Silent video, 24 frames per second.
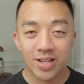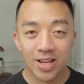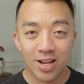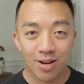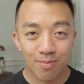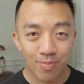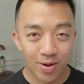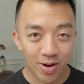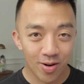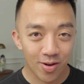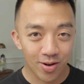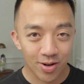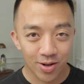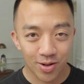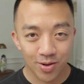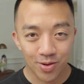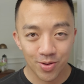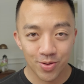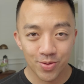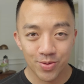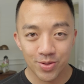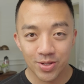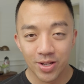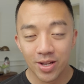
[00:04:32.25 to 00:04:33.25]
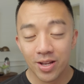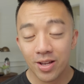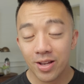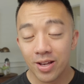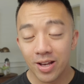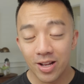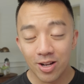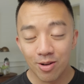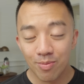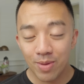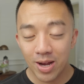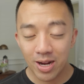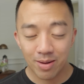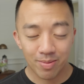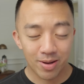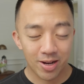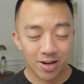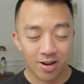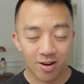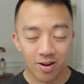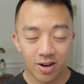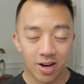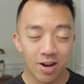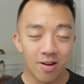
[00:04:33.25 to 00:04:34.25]
and a pair of clothes in your
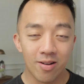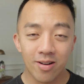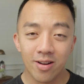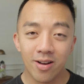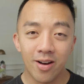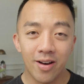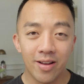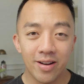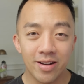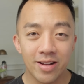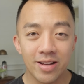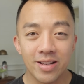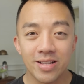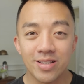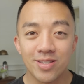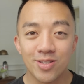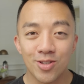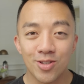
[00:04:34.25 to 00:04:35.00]
backpack or carry-on is